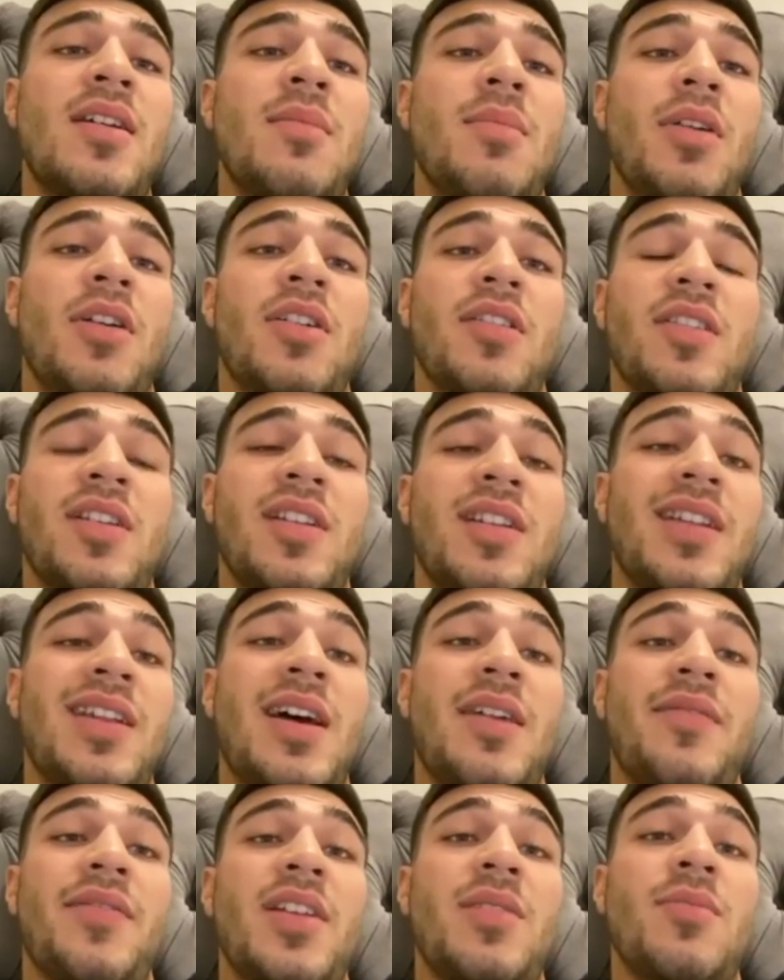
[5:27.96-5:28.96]
because I didn't
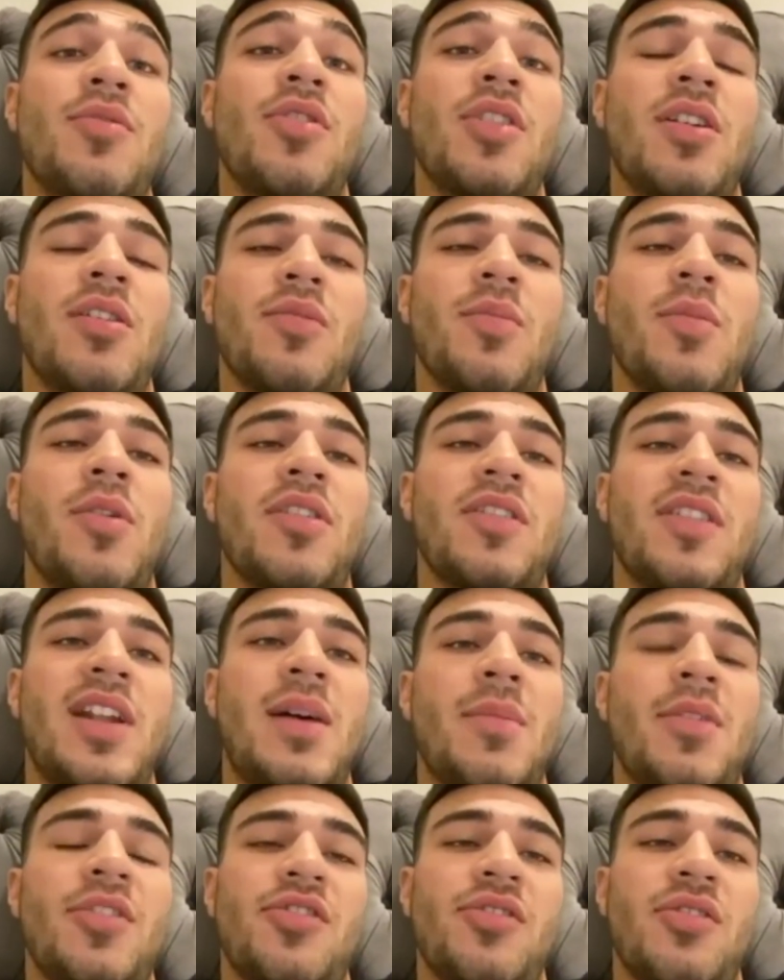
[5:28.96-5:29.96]
have any money. I was boxing
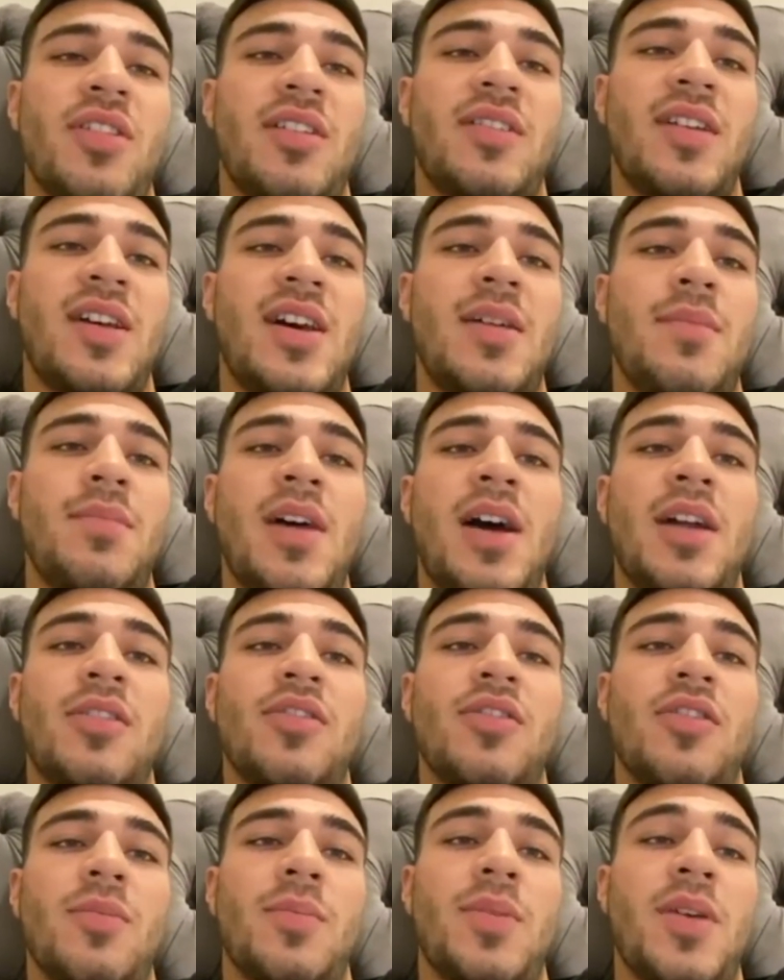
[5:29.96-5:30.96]
amateur at the time. That
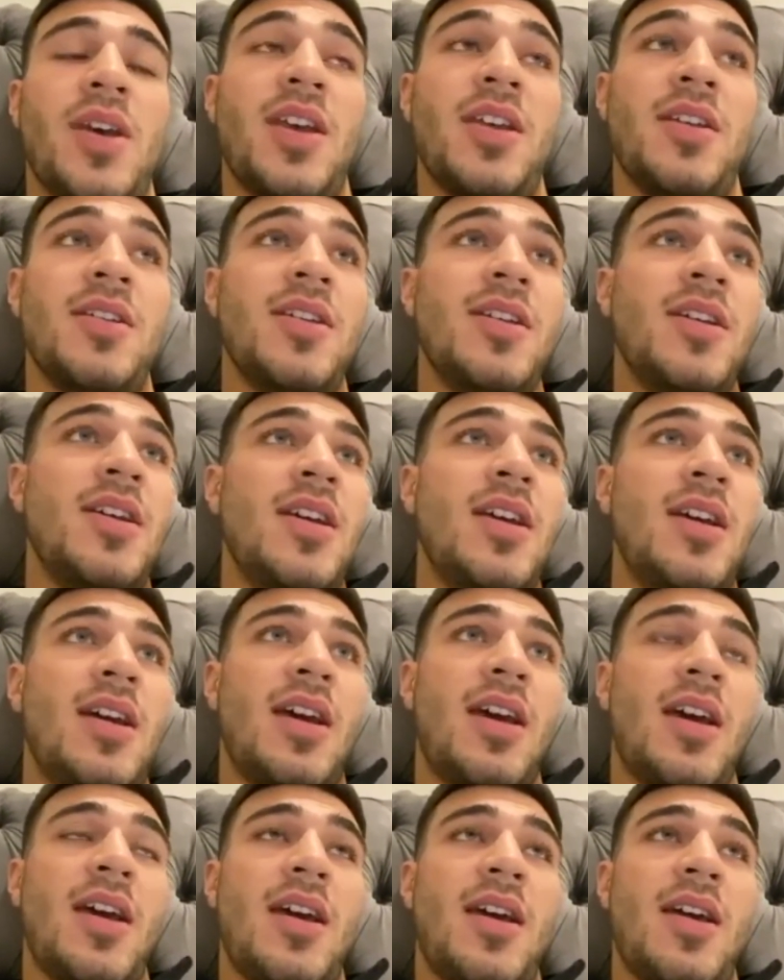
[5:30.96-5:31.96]
doesn't pay.
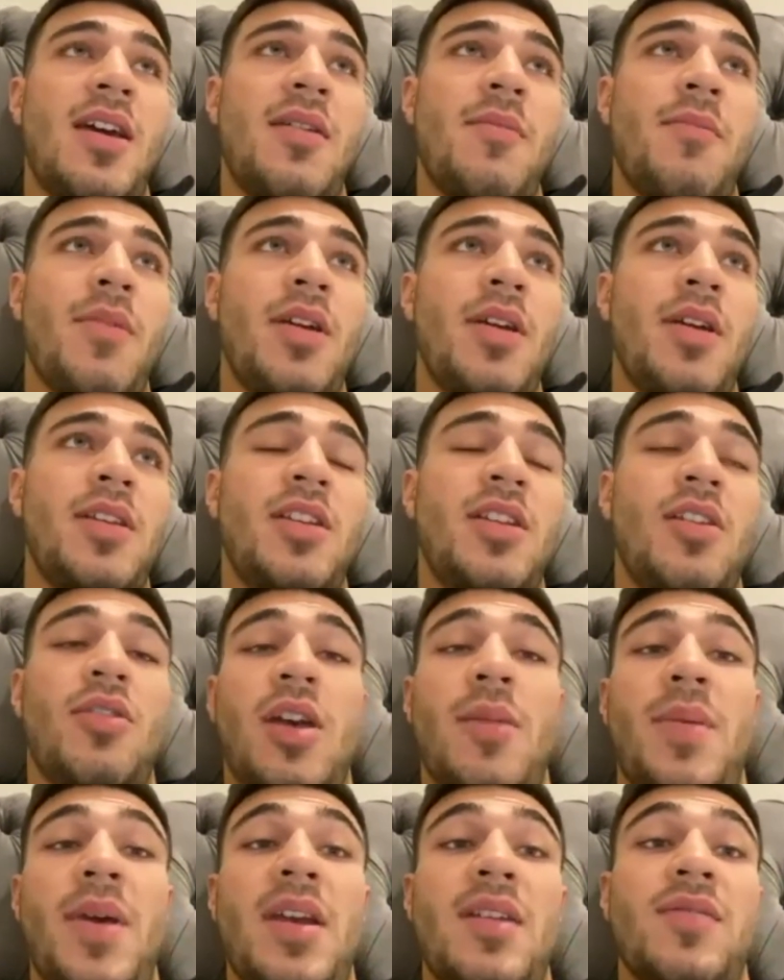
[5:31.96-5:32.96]
You don't
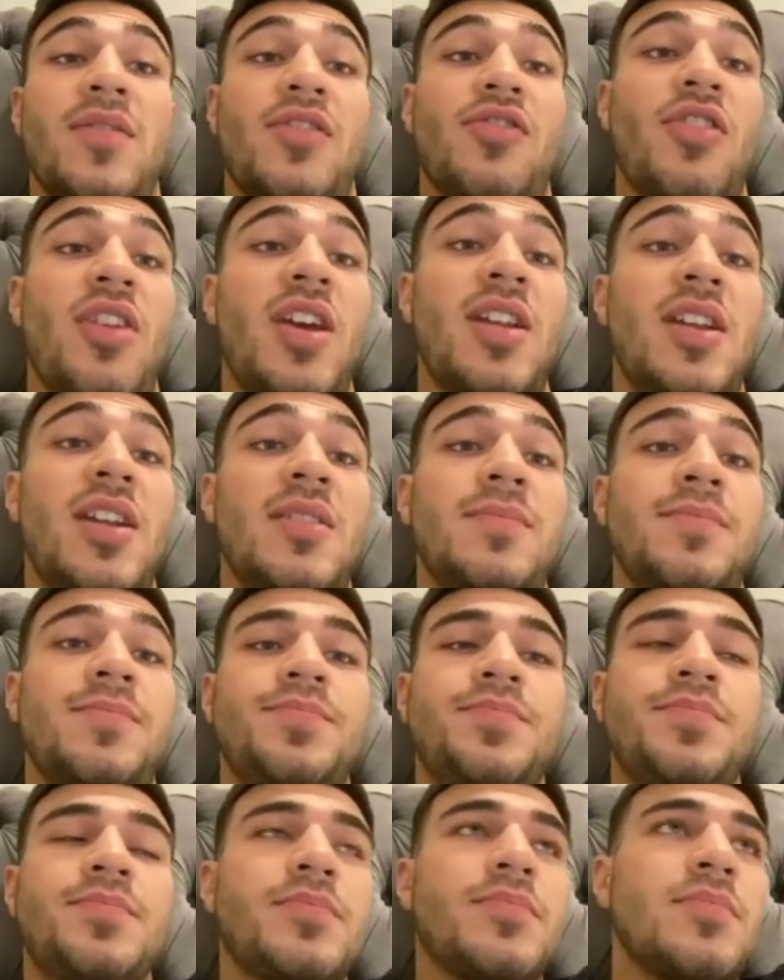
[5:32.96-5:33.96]
get paid for training.
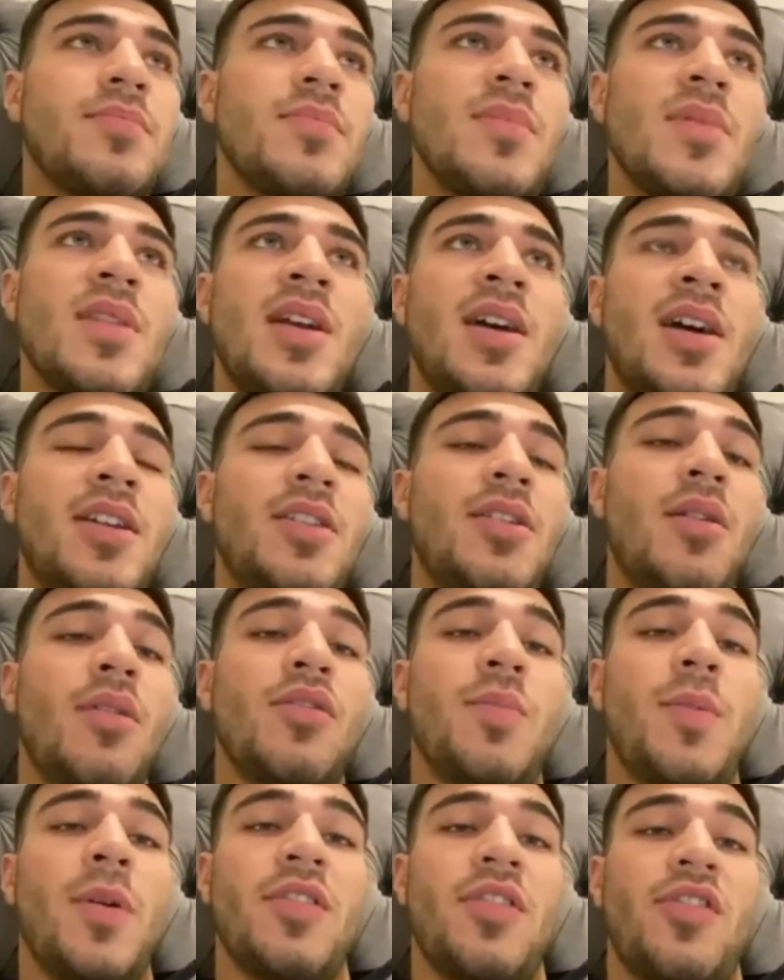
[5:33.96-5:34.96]
I had no
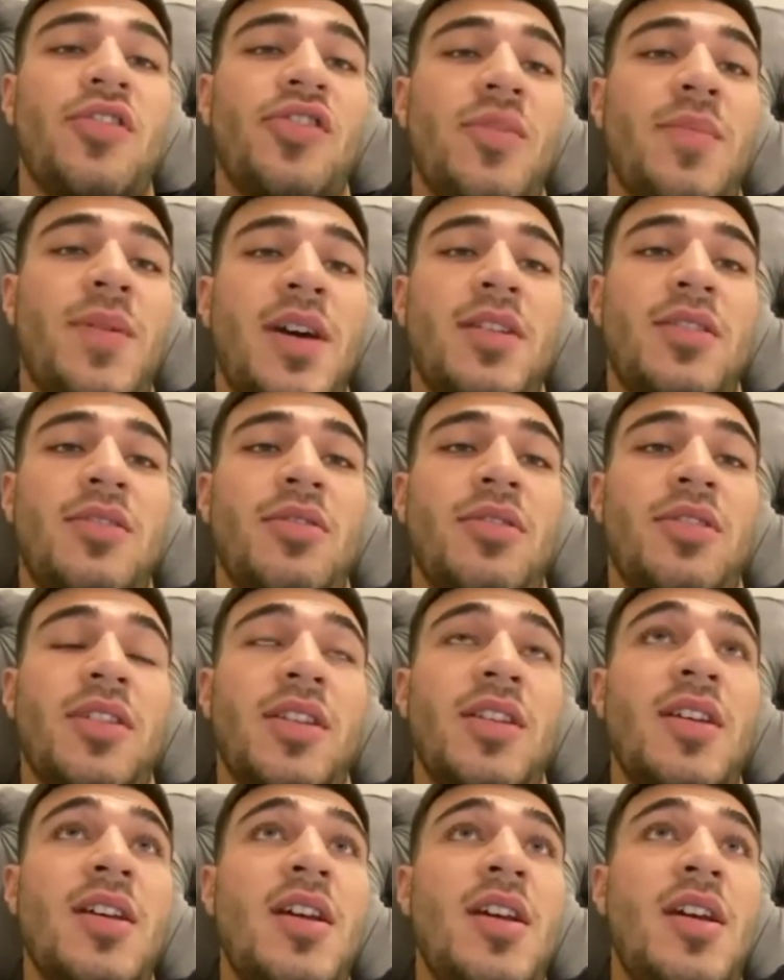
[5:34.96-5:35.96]
sponsorship. I had nothing.
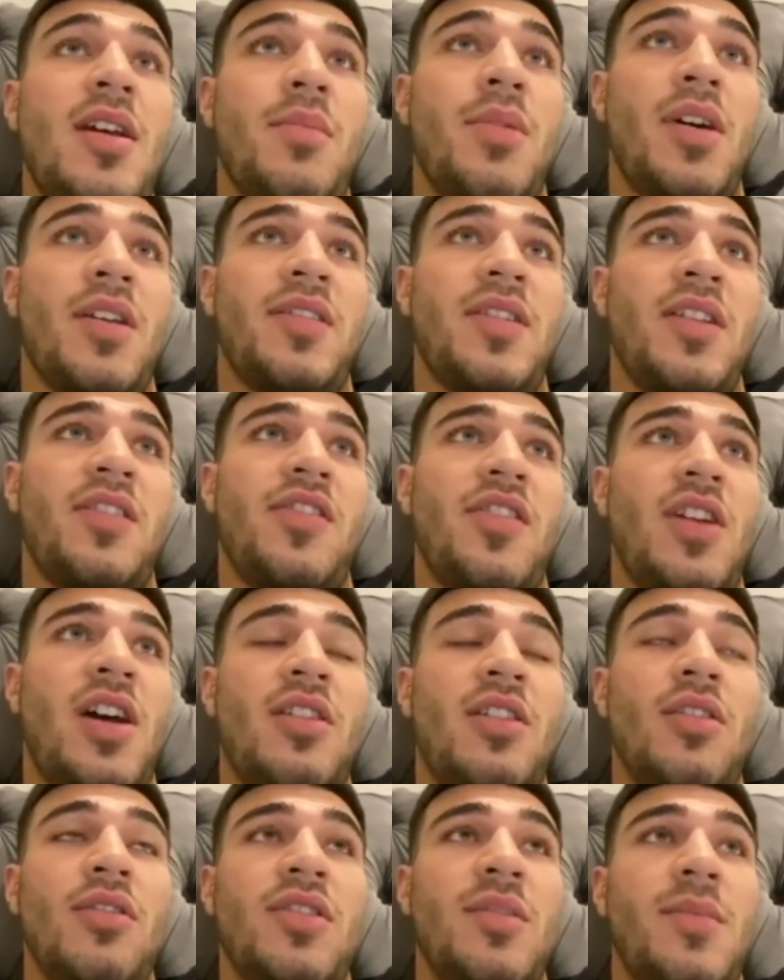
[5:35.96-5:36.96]
But I said, you know, I
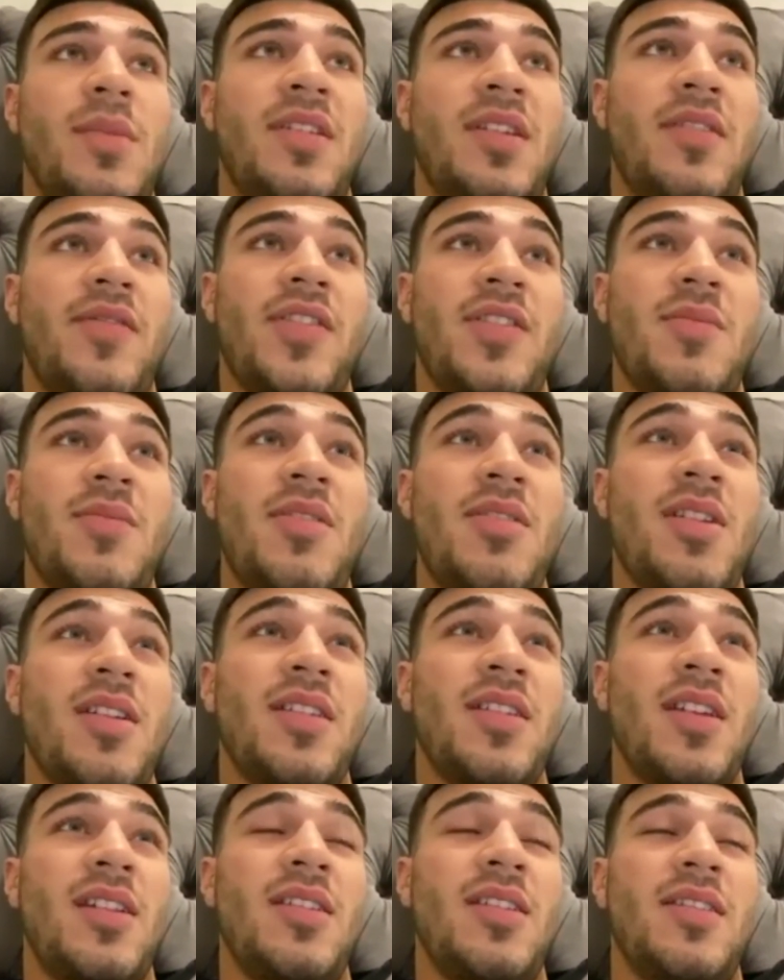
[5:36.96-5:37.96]
looked at myself in the mirror and I
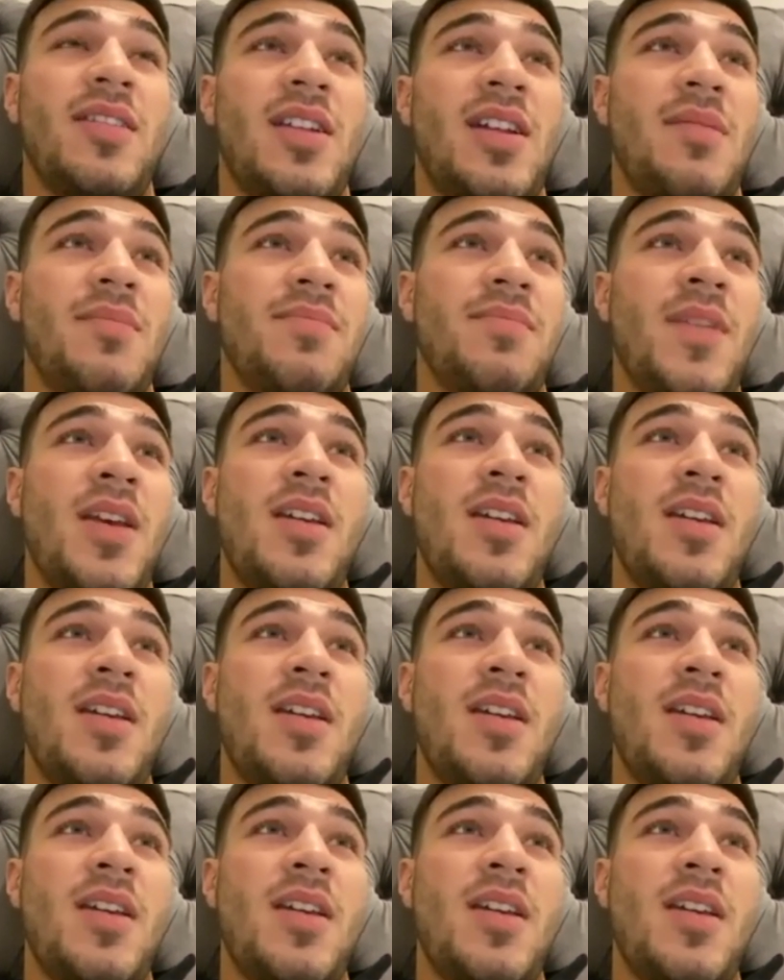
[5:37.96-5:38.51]
said, listen, I'm